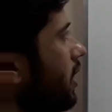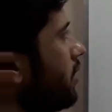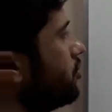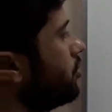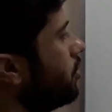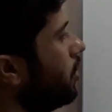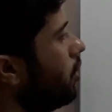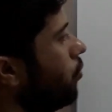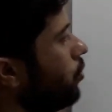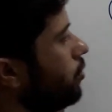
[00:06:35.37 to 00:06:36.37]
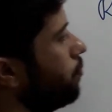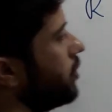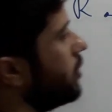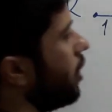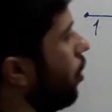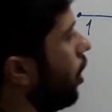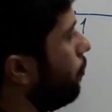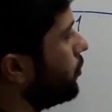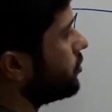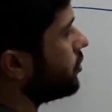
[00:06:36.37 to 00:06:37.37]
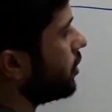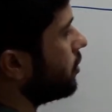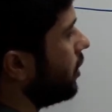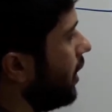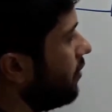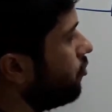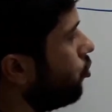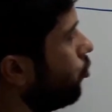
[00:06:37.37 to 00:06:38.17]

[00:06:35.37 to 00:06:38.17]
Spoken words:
latch, would be the opposite. Let's